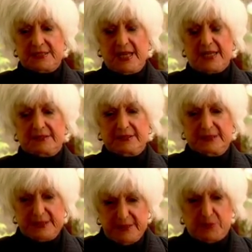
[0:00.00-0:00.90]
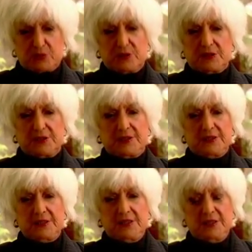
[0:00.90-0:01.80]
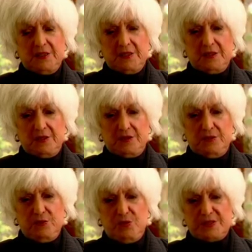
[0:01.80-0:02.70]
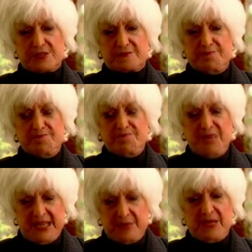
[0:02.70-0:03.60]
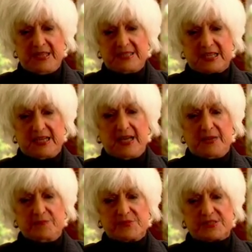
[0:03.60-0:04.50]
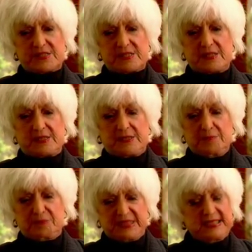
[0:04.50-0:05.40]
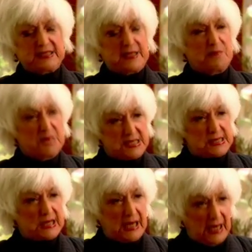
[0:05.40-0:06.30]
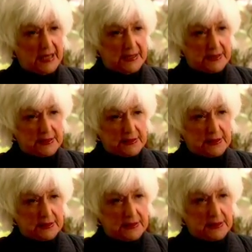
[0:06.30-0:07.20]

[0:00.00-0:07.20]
a liberal who was many, many times completely misguided.